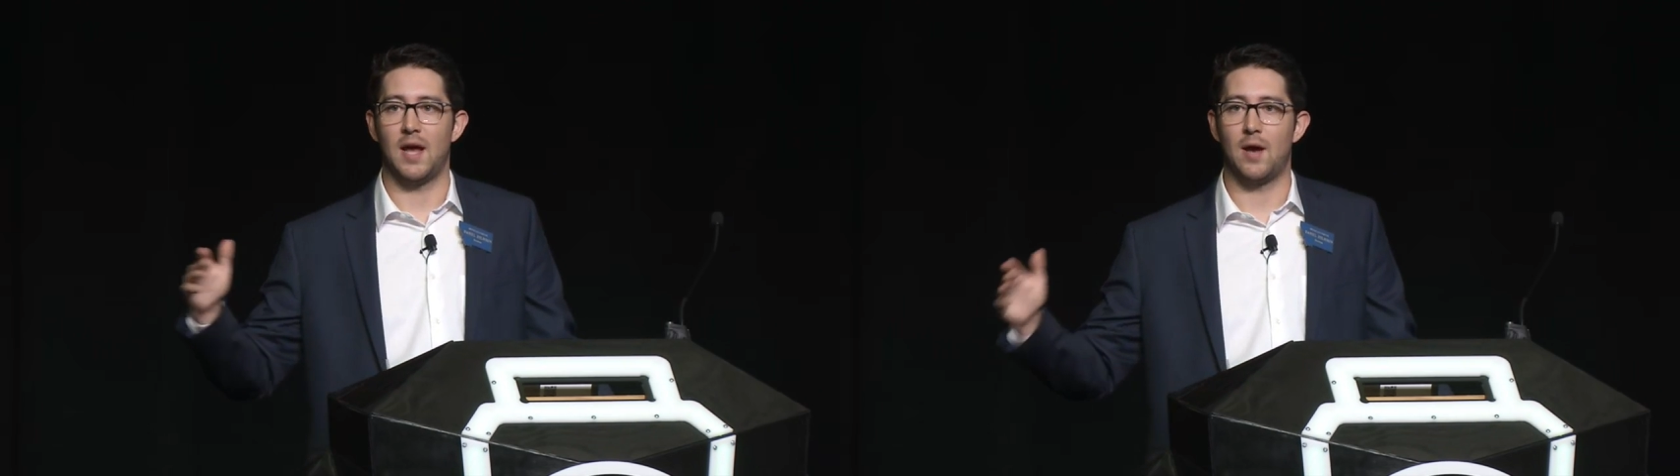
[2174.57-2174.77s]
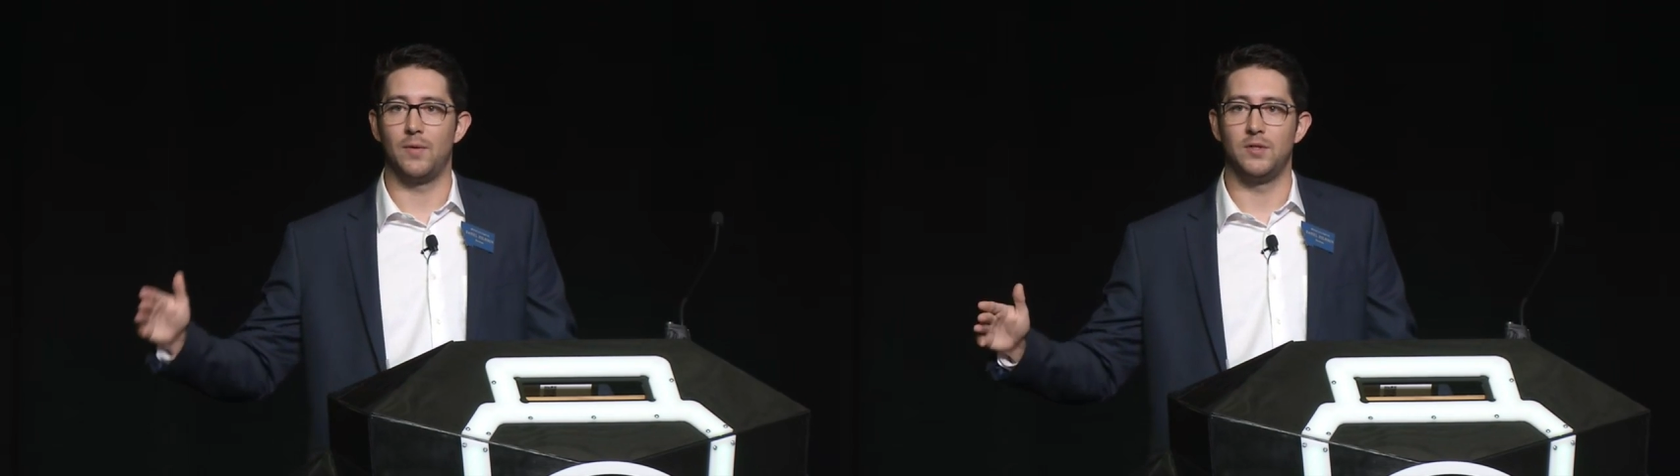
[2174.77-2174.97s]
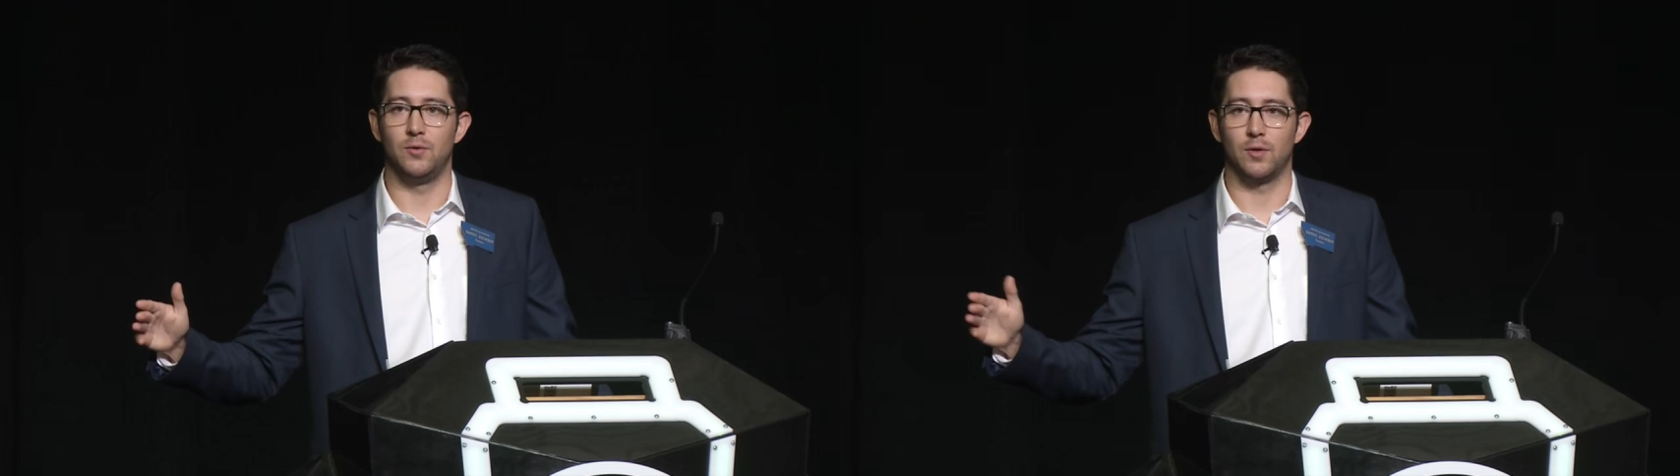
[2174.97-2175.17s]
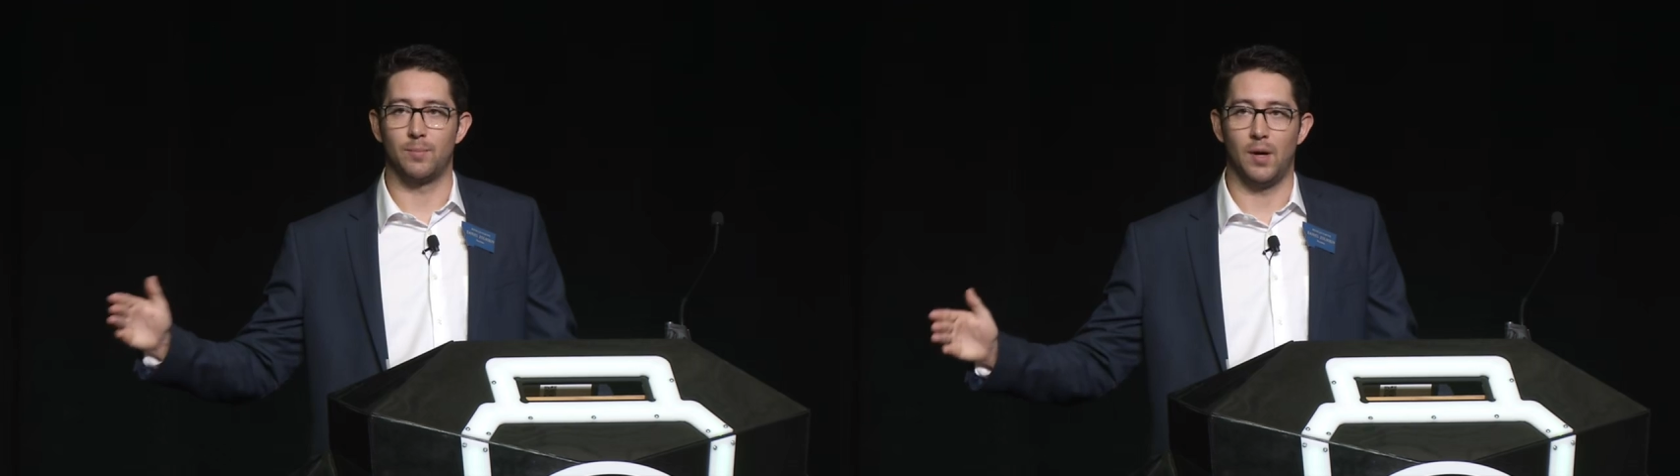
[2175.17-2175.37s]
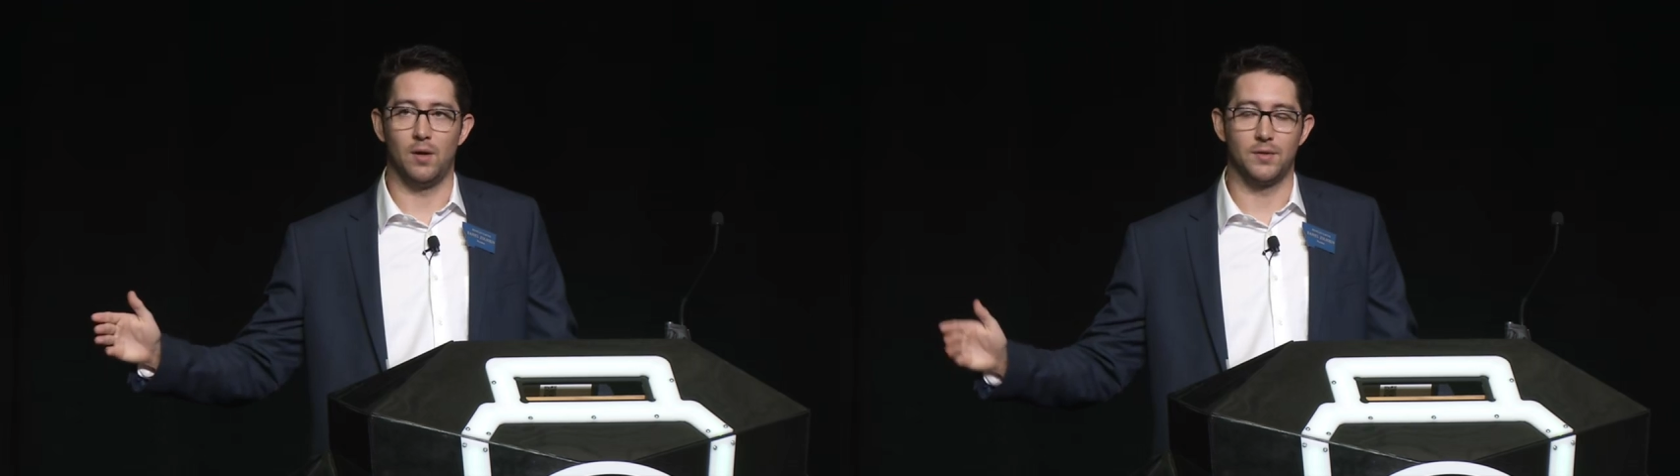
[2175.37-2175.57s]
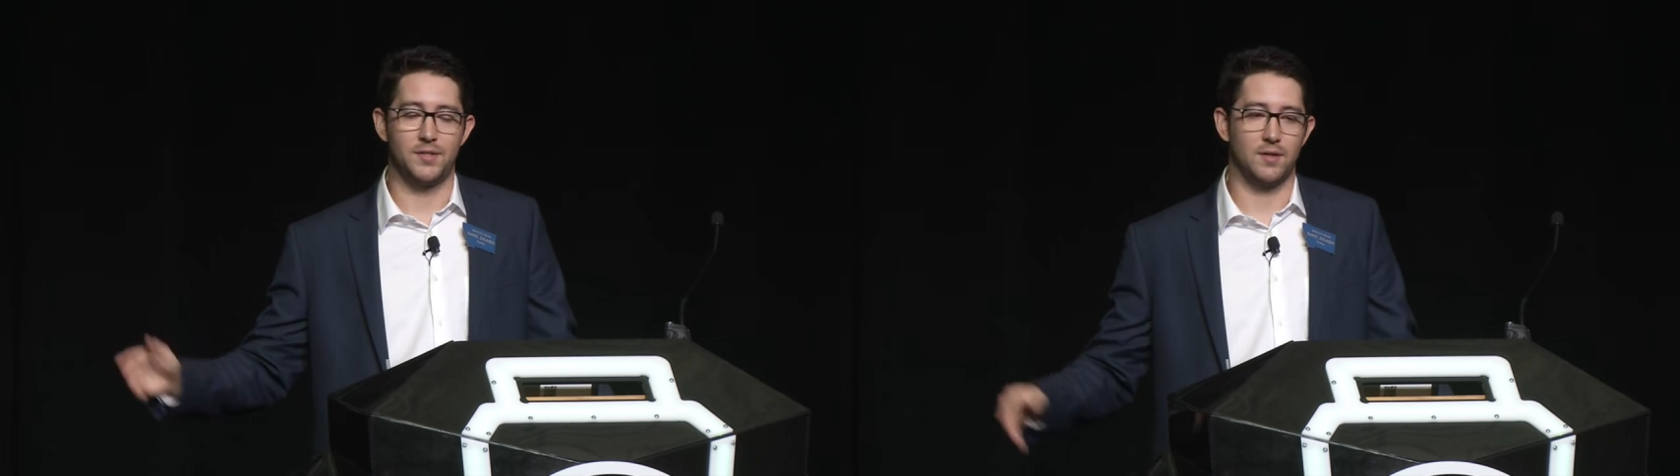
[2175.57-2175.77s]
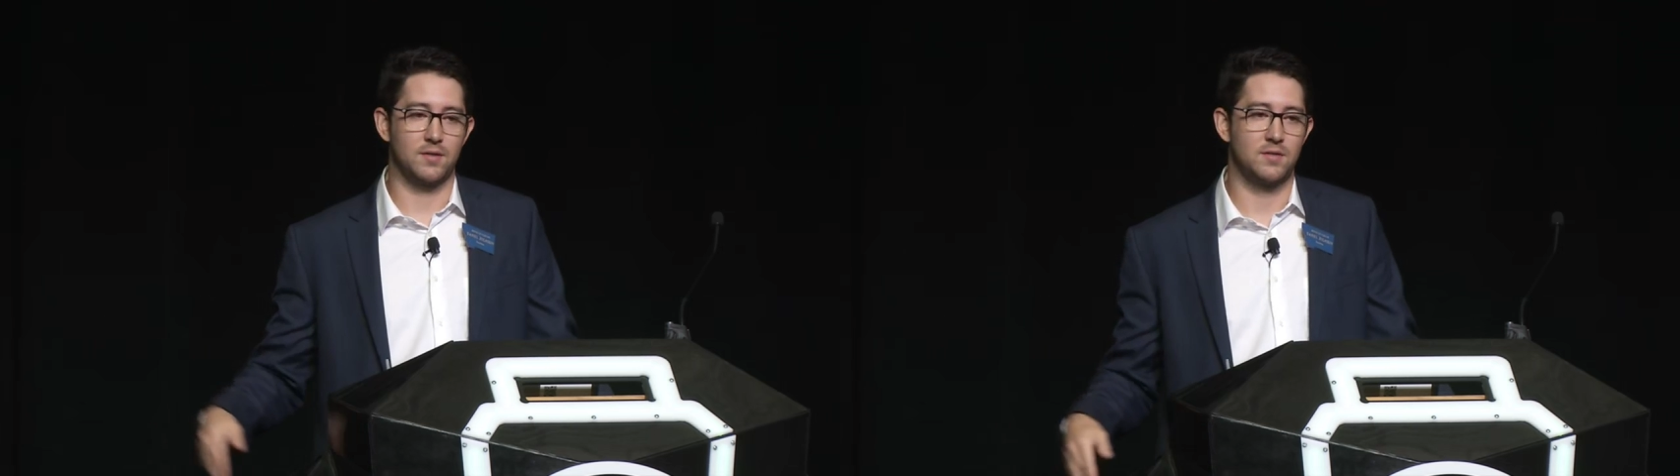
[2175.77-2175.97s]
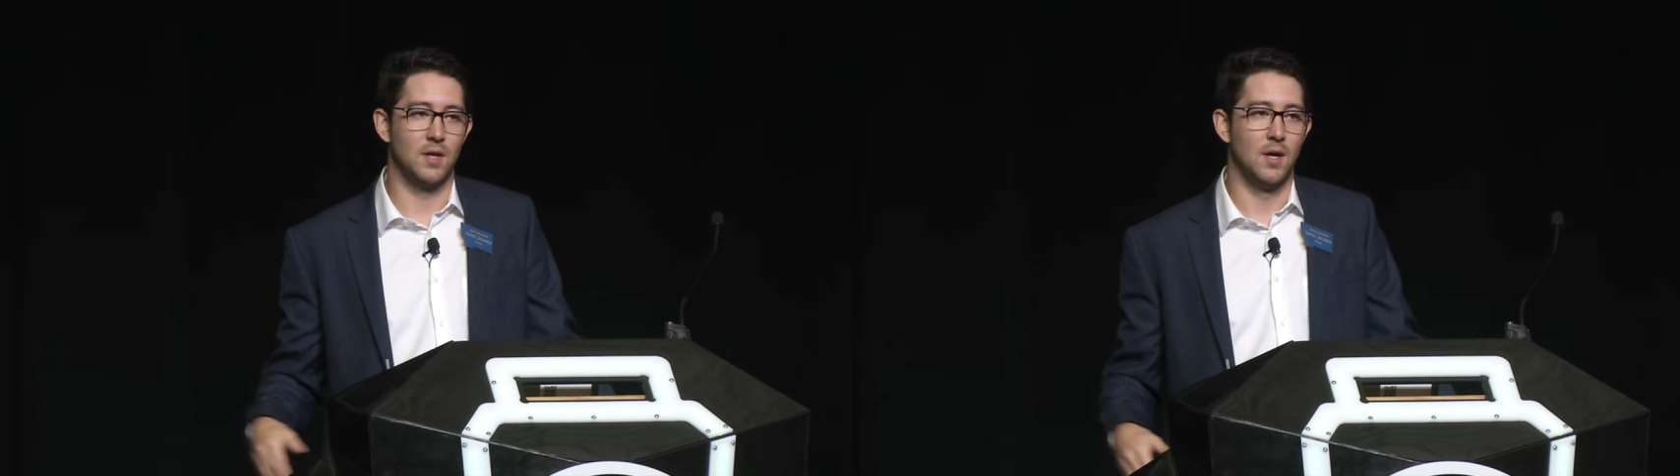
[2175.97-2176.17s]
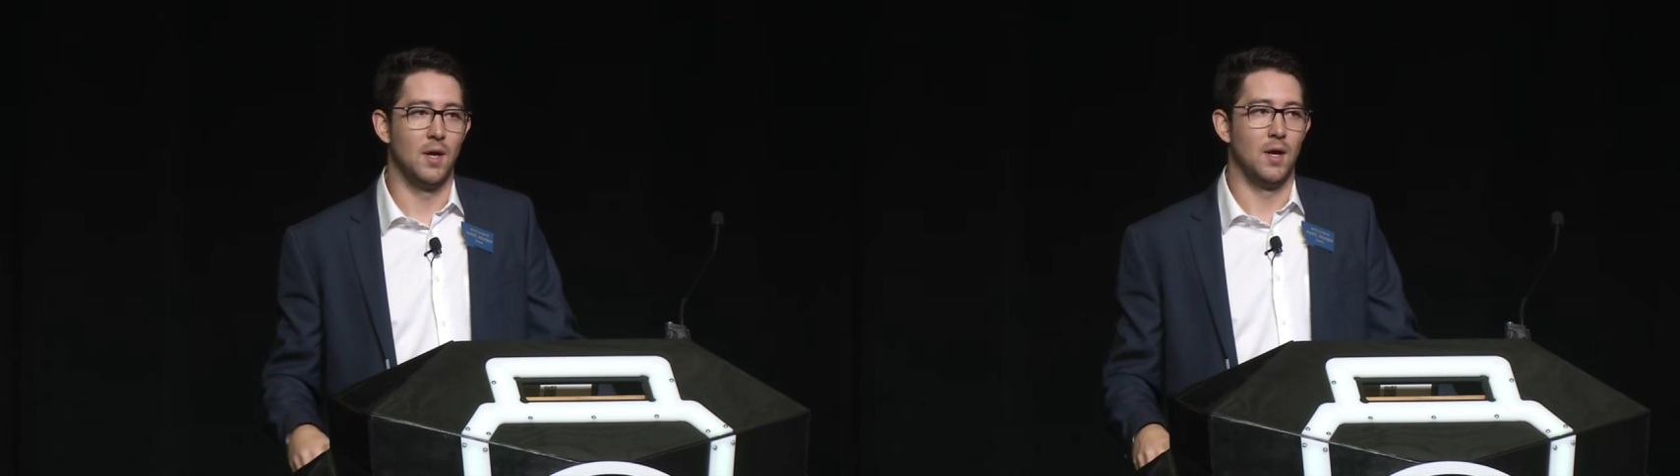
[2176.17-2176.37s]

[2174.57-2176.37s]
how they do their politics,